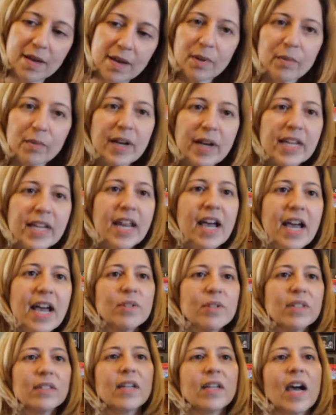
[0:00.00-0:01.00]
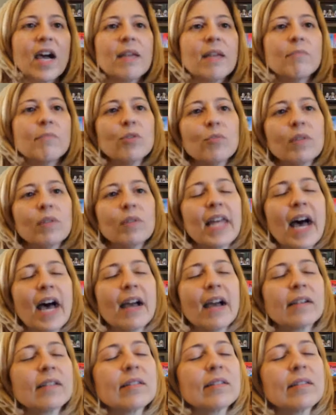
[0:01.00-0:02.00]
But right now is a time to
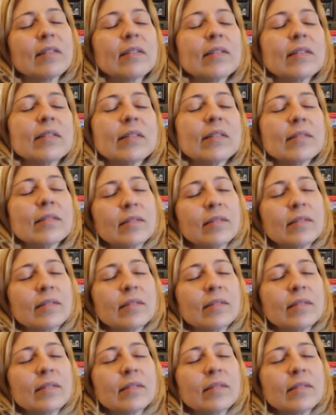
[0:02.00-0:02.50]
relax.